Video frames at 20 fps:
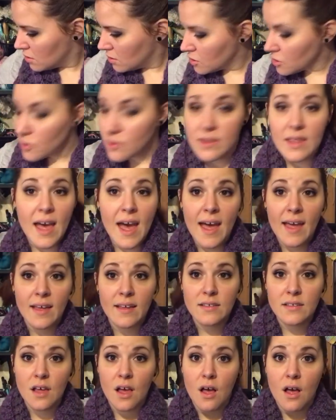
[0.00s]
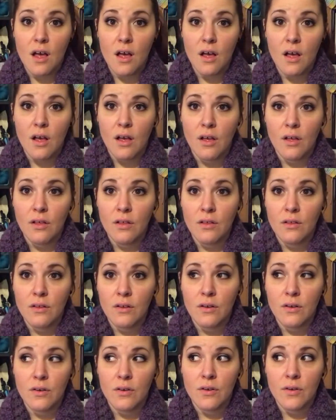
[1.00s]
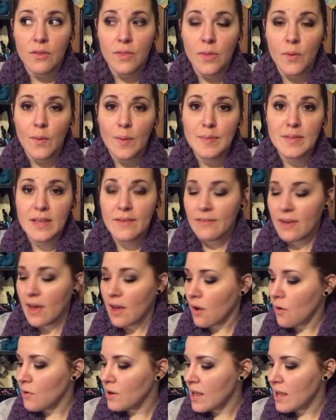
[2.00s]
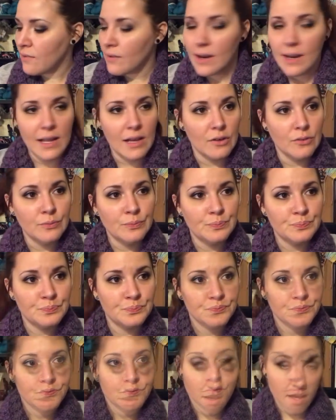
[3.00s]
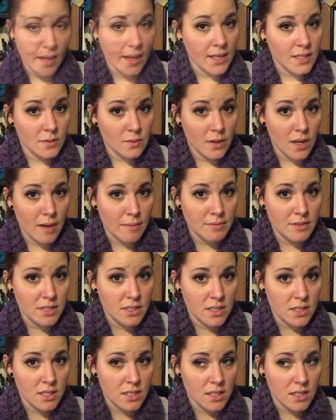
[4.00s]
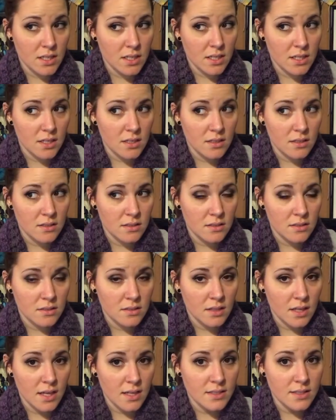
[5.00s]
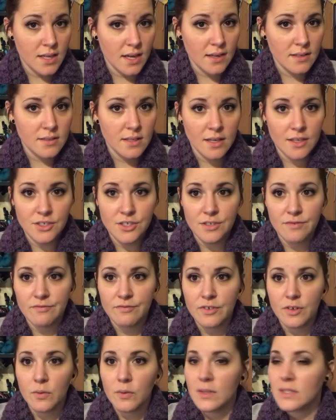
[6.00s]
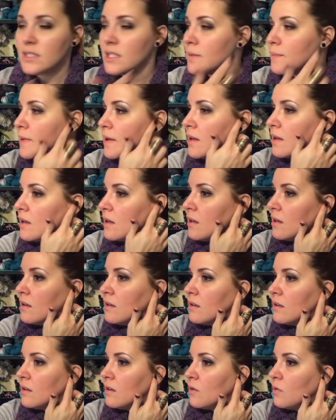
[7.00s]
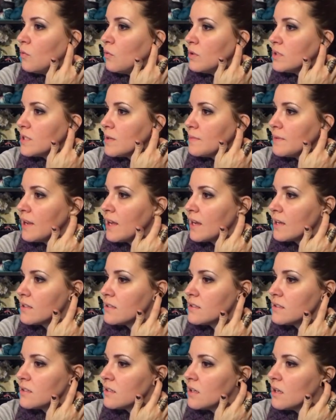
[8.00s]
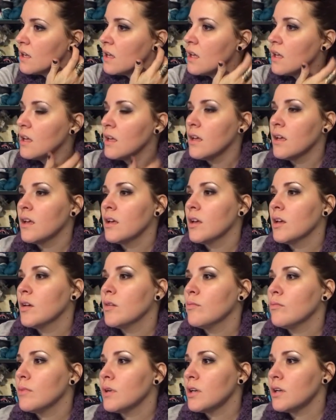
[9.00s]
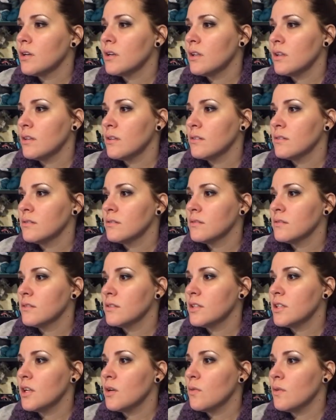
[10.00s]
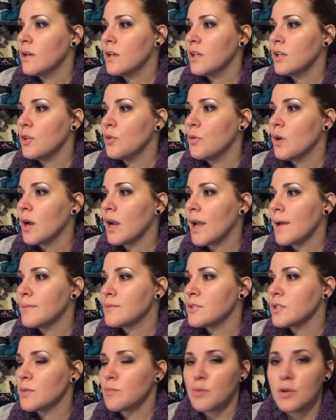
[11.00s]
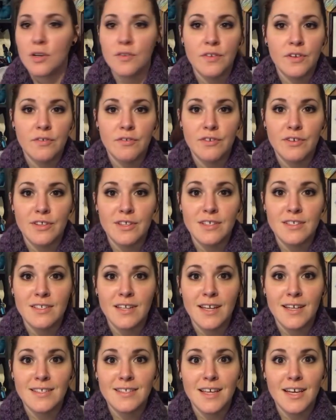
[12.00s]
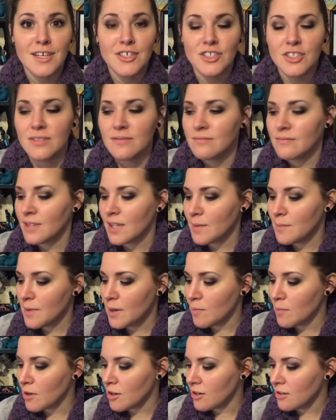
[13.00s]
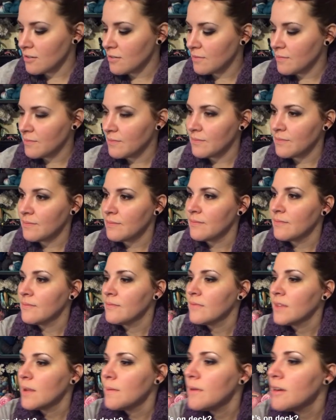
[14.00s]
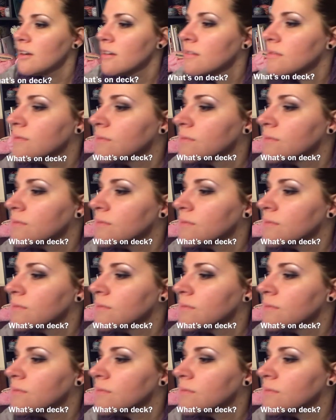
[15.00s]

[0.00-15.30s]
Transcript: So that is all the whips I've got going on right now. I guess we're up to the on deck section for what's up next. Bird, you know what? You are absolutely perfect for this next section. Come here, bird. Come here.